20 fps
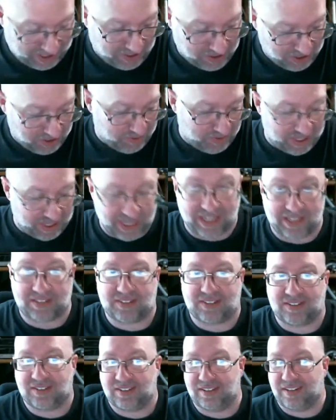you
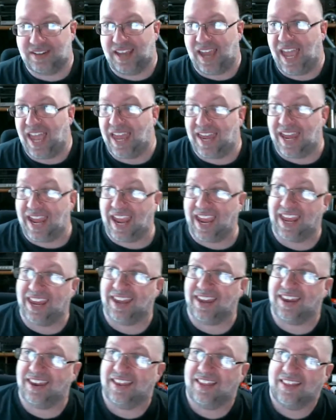this, and
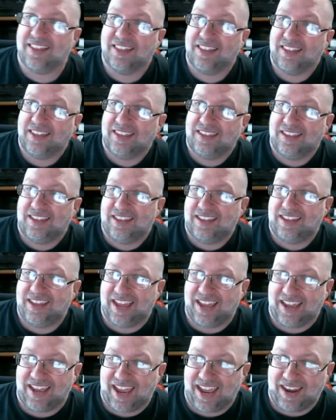
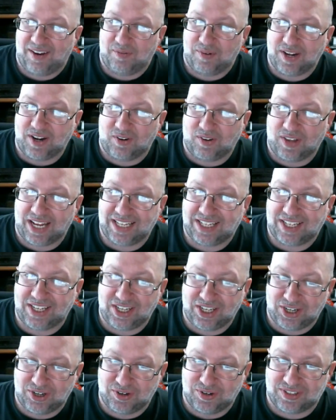we don't like to
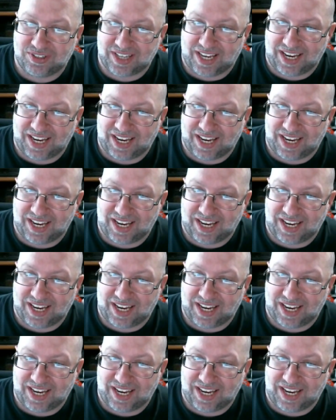use